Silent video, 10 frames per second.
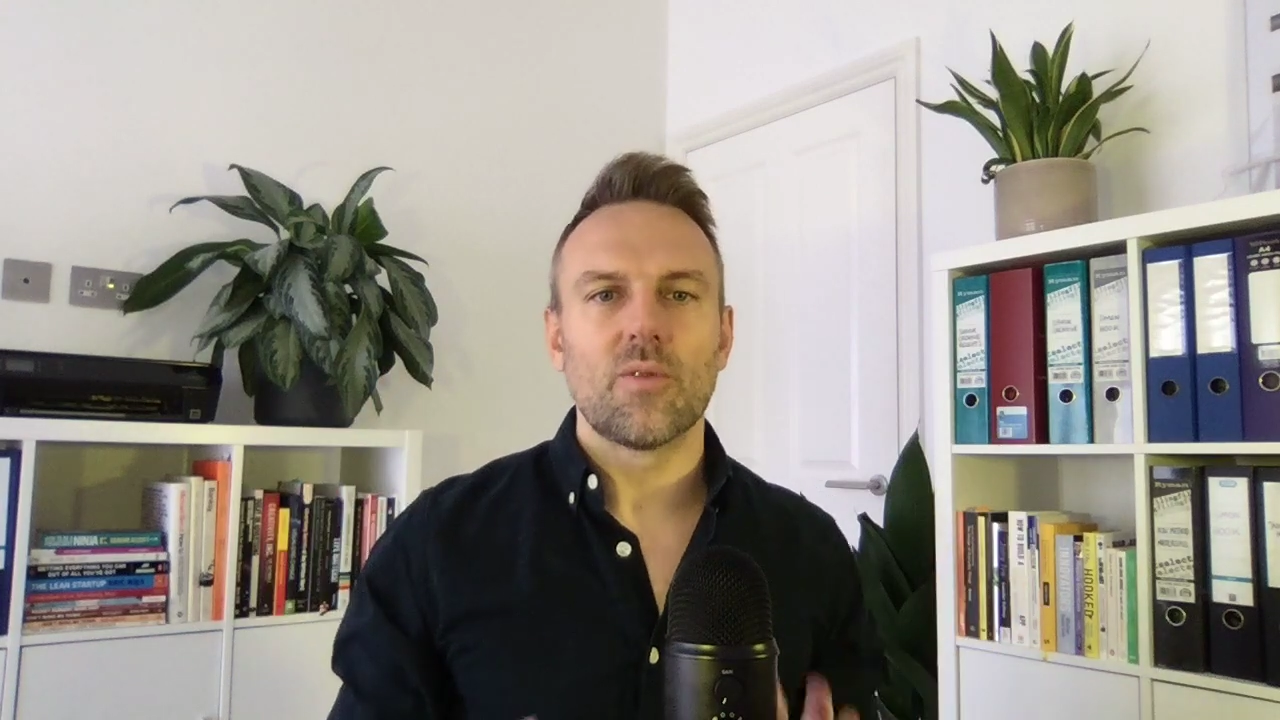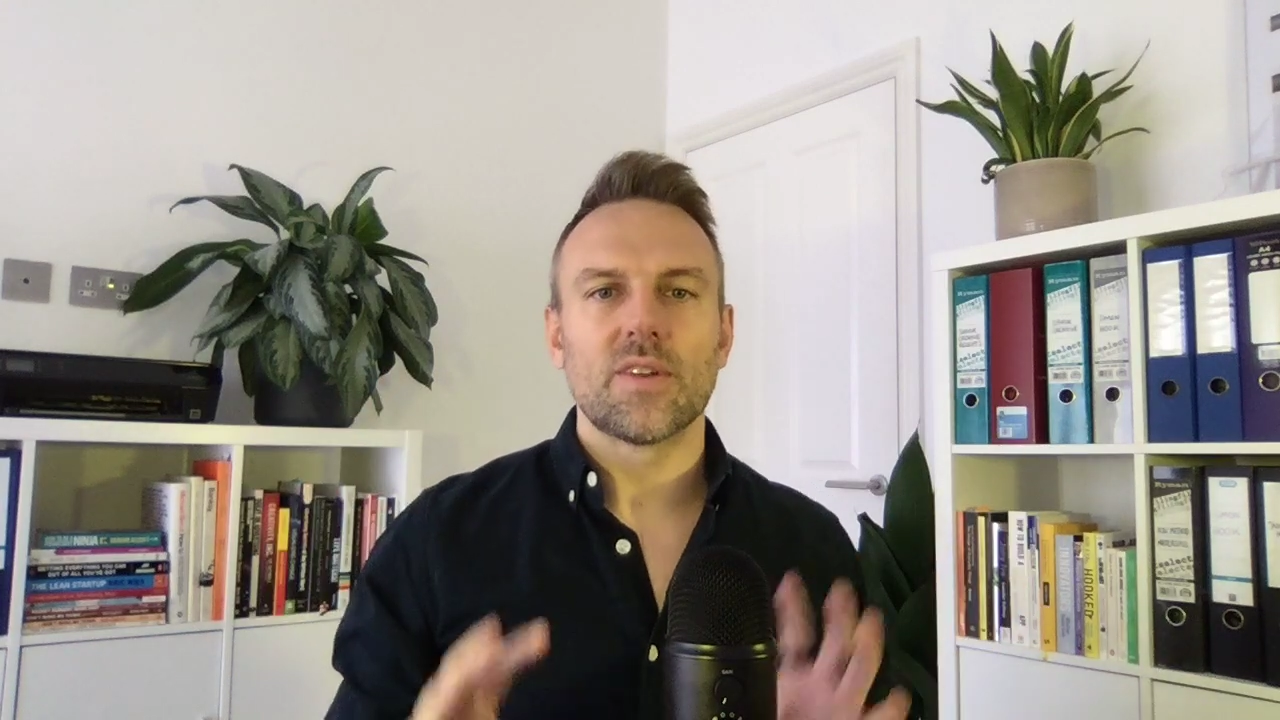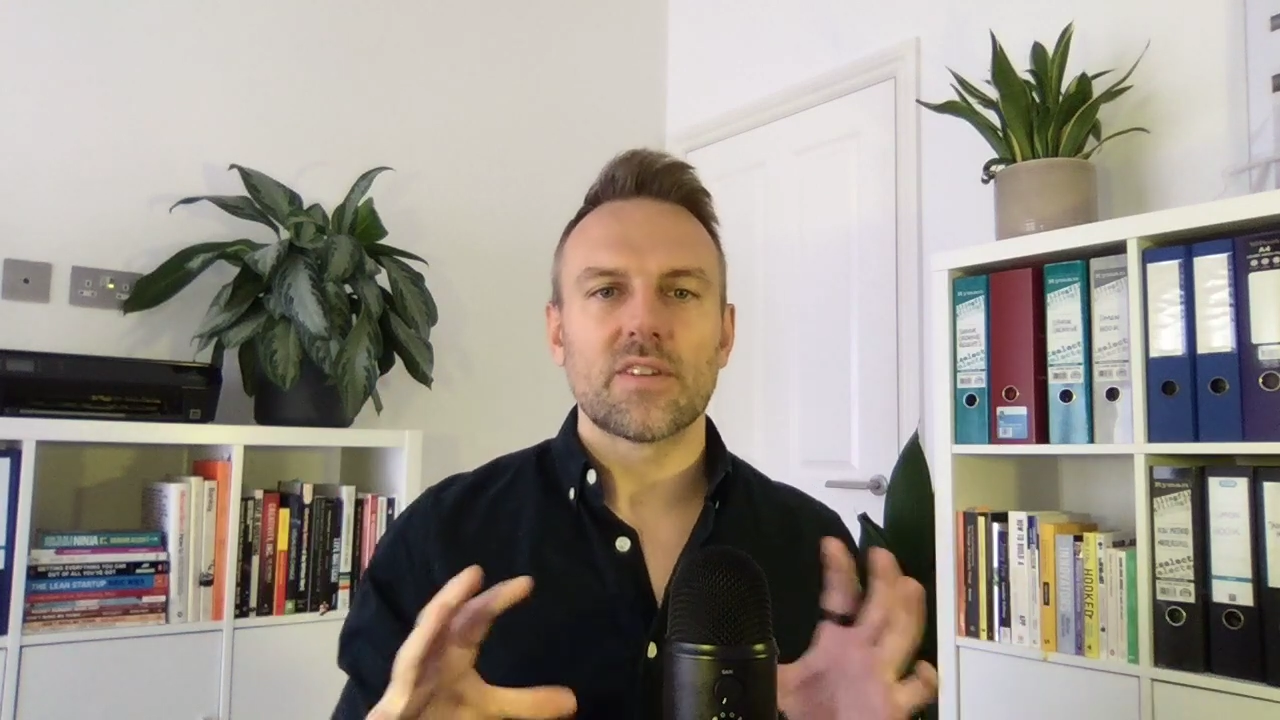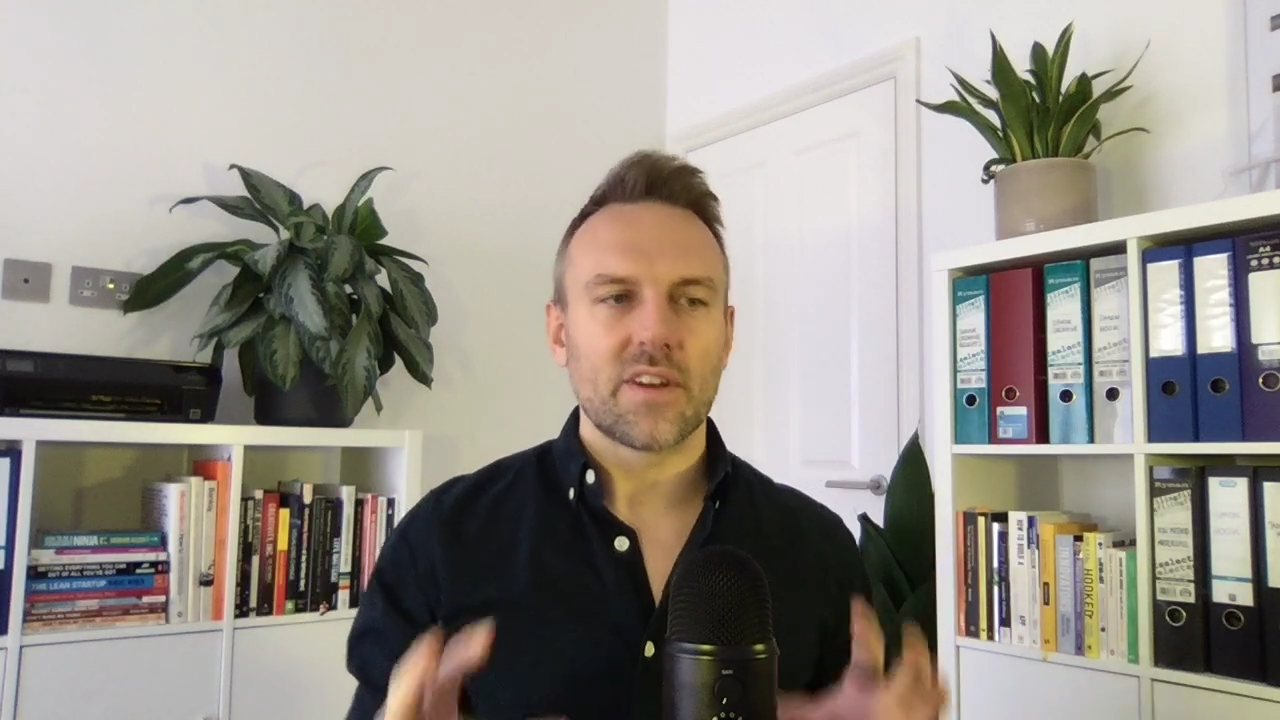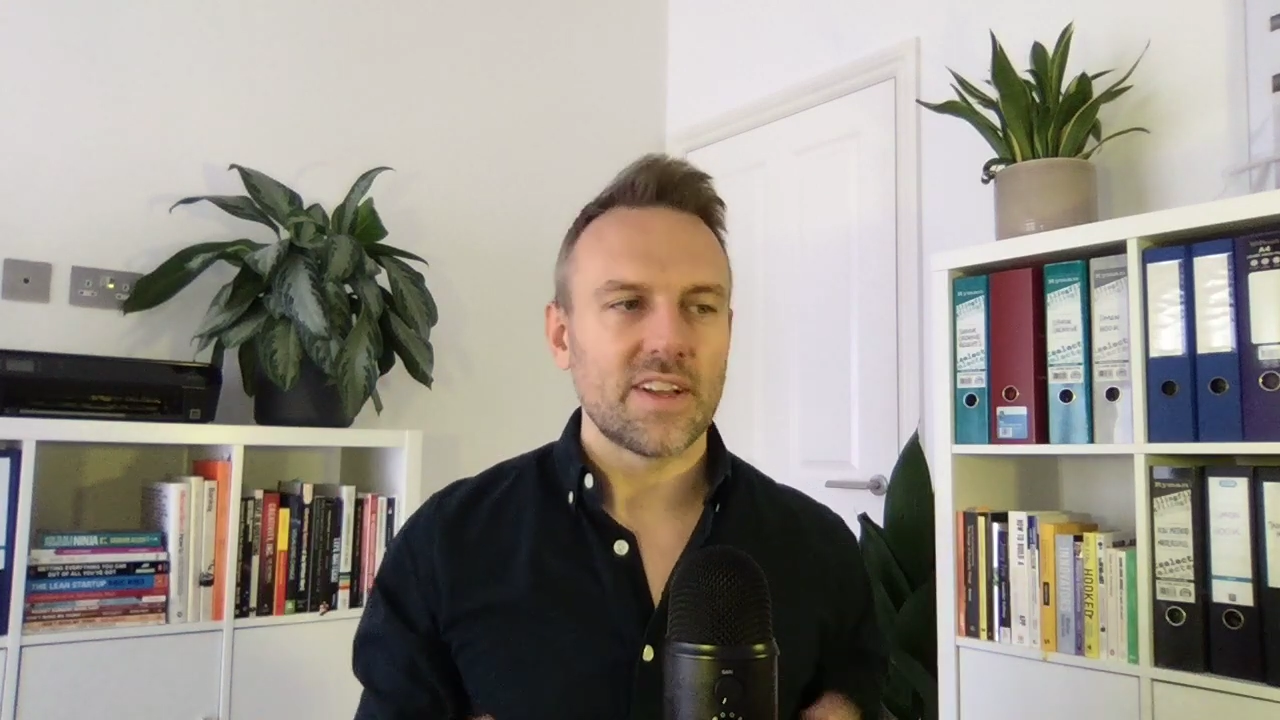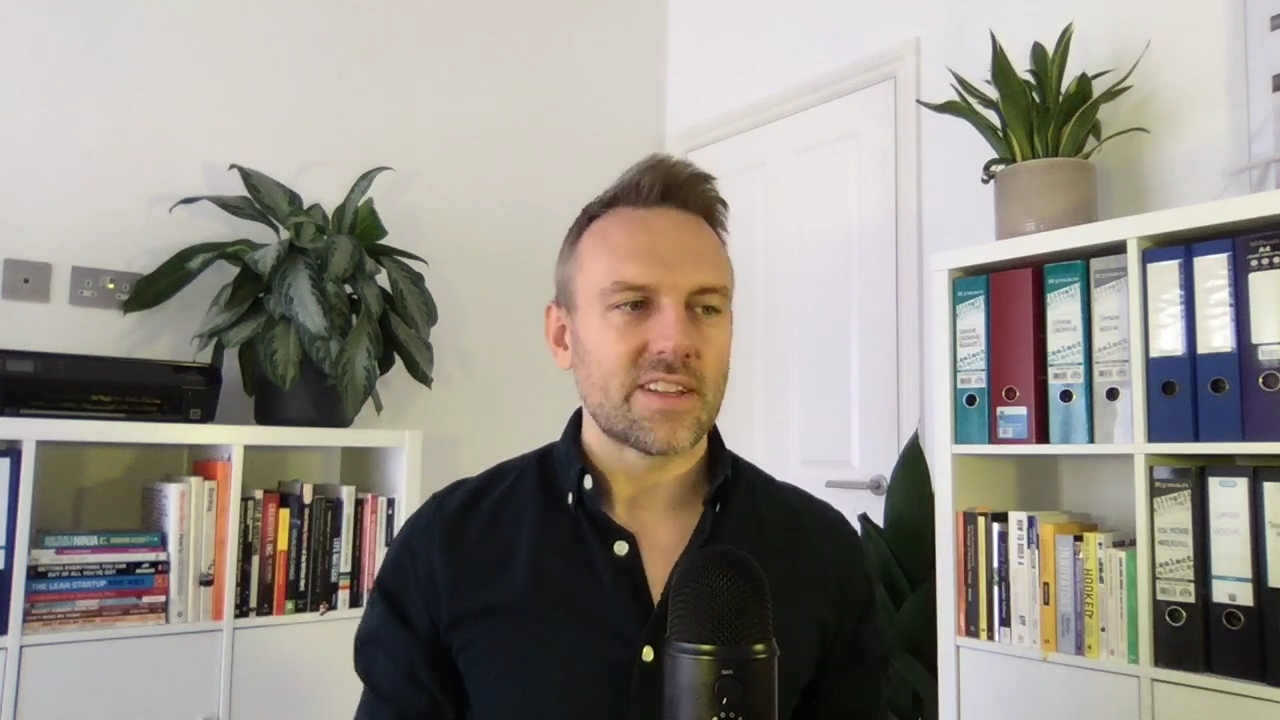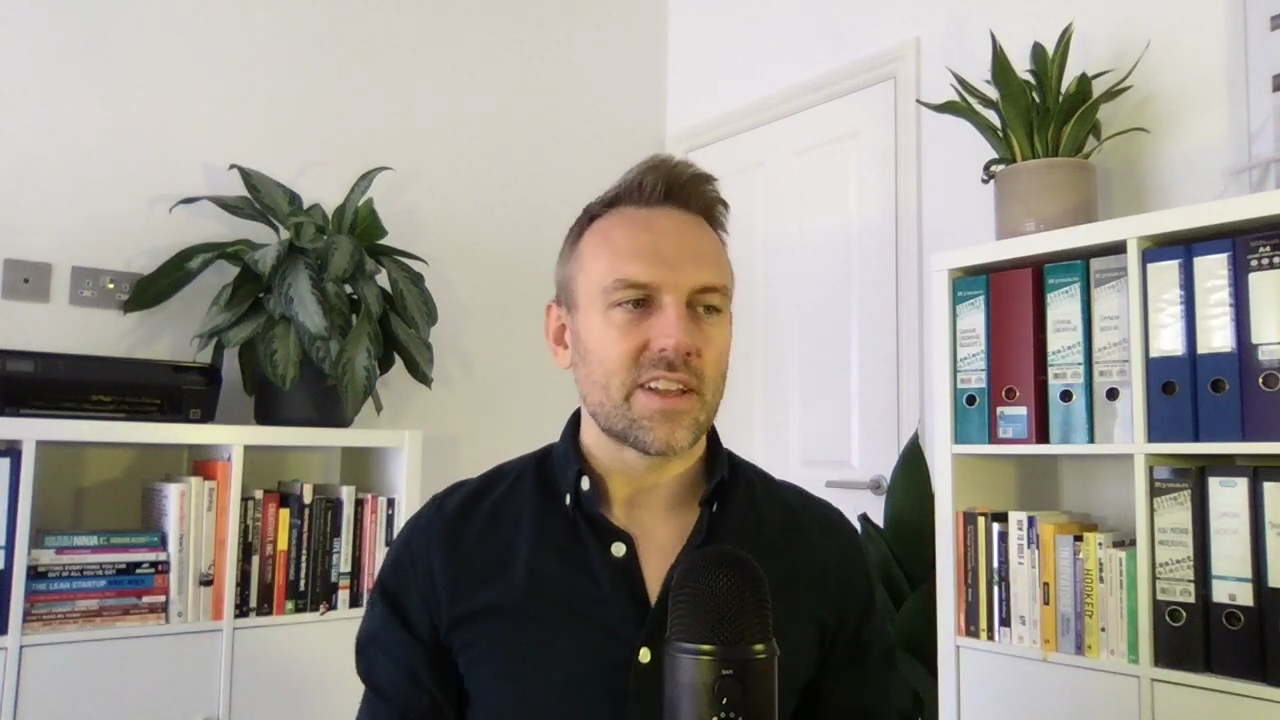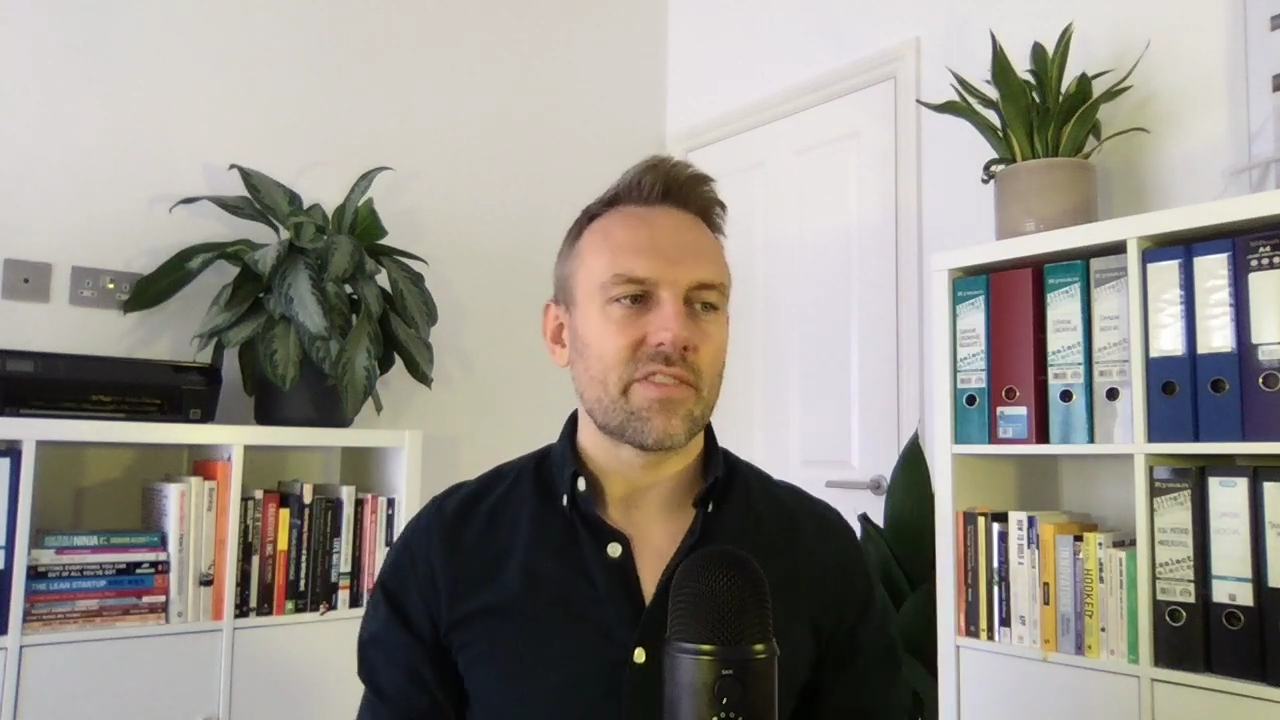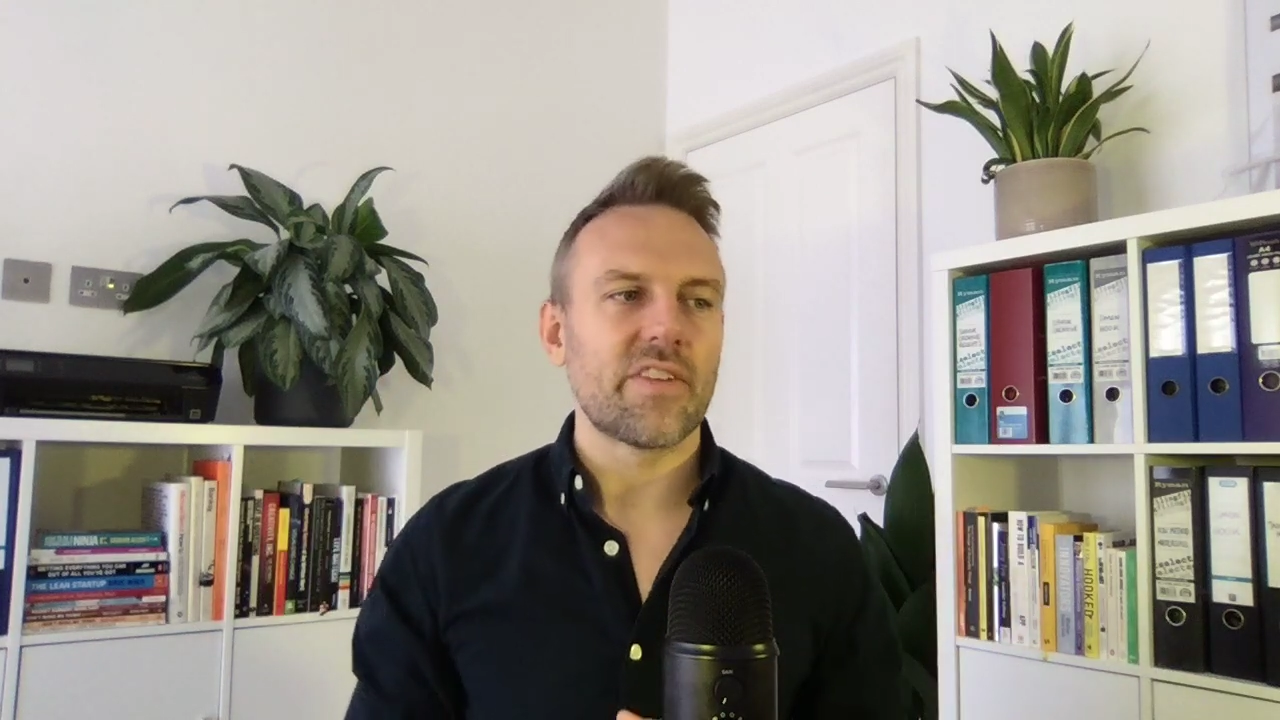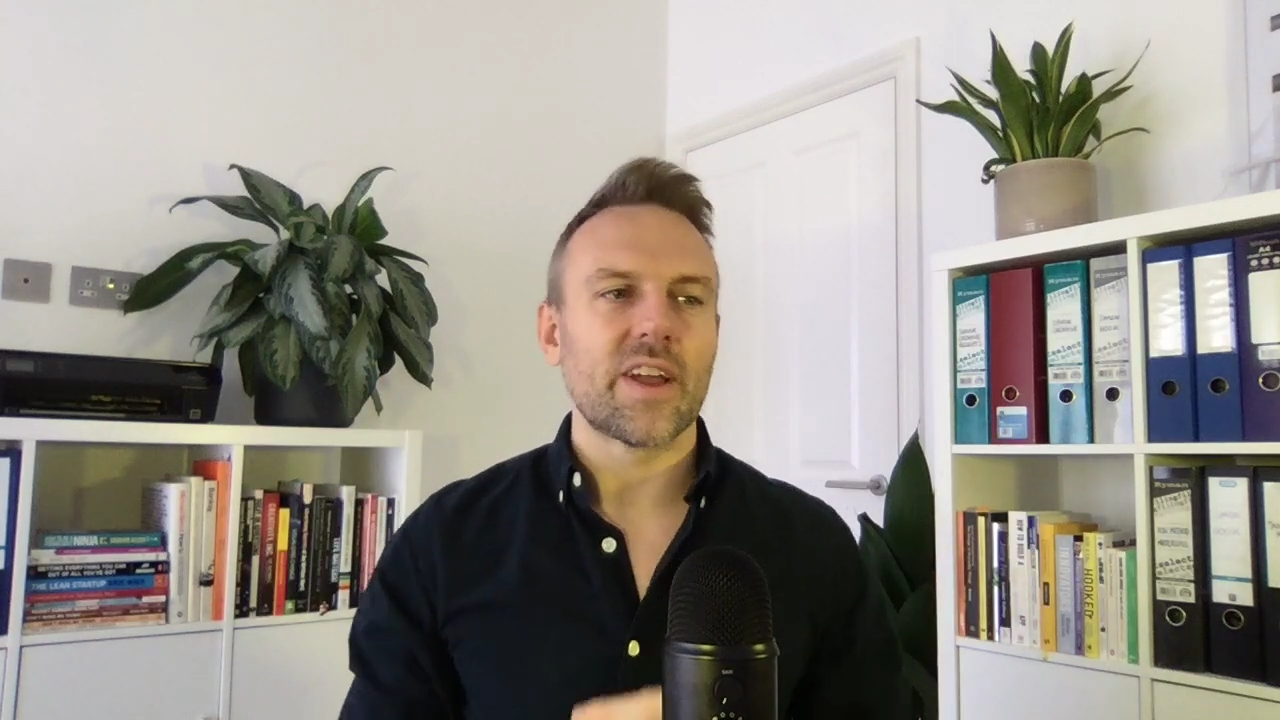we're
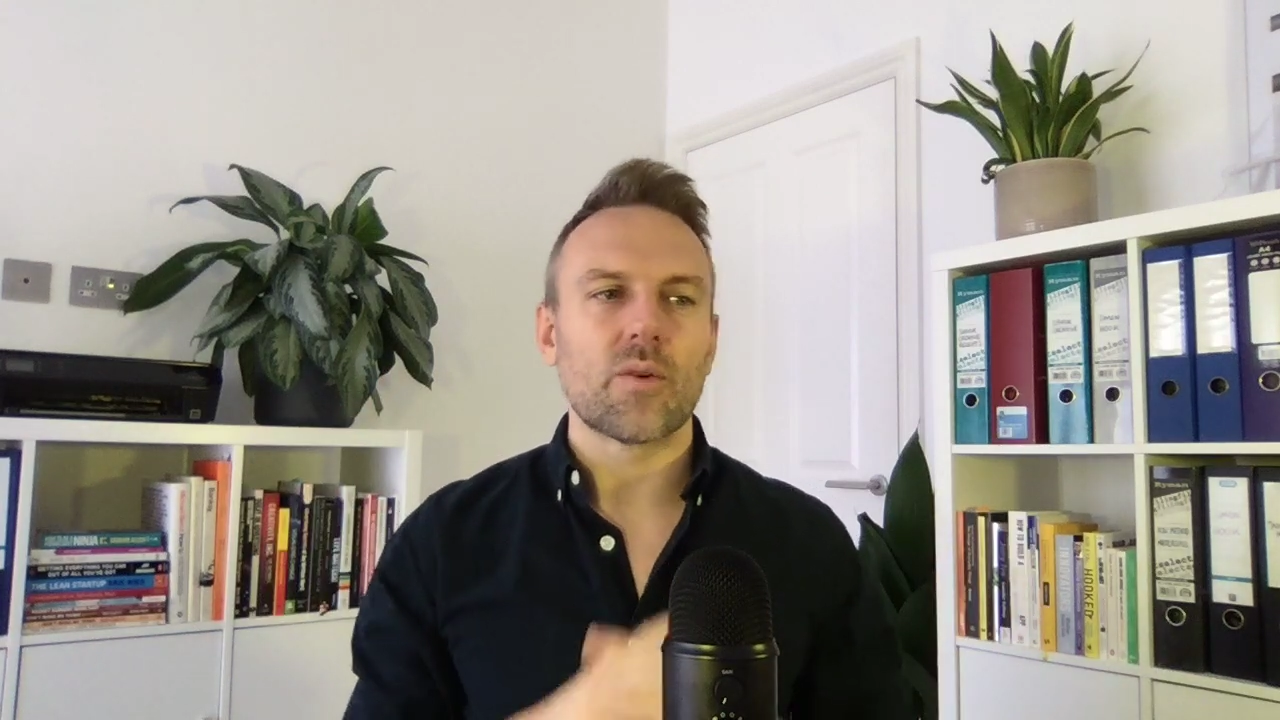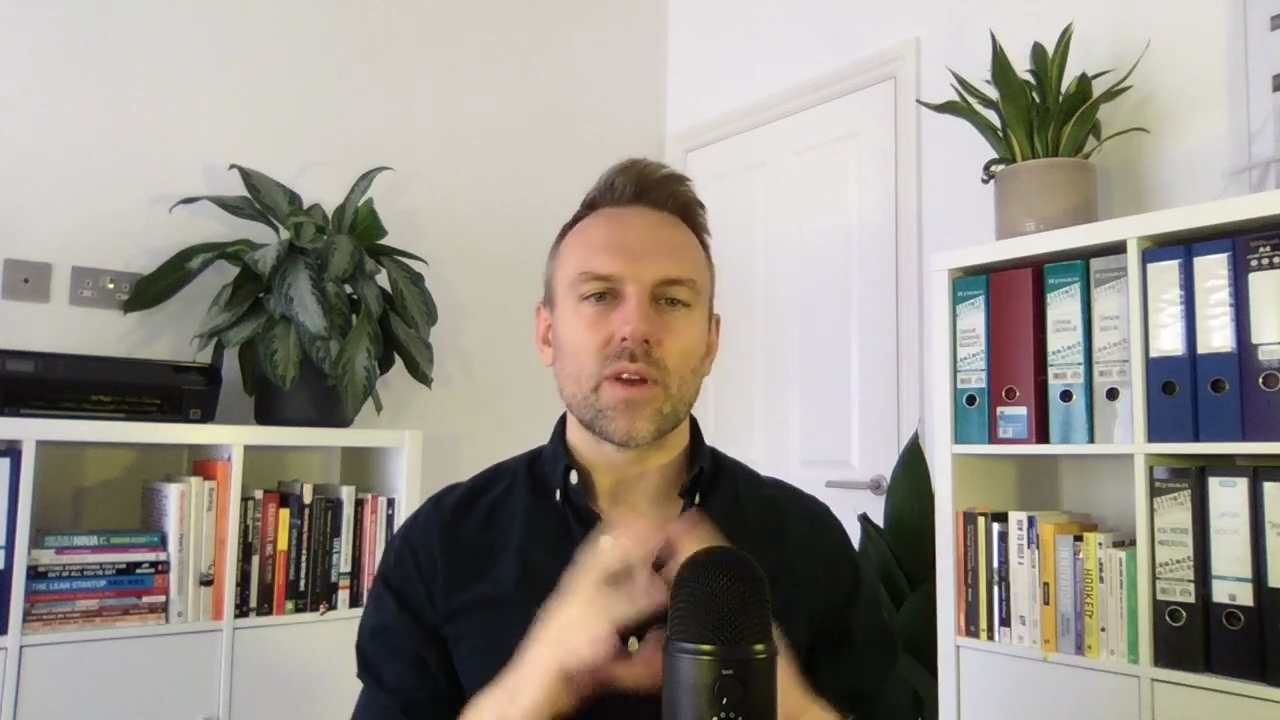scientific,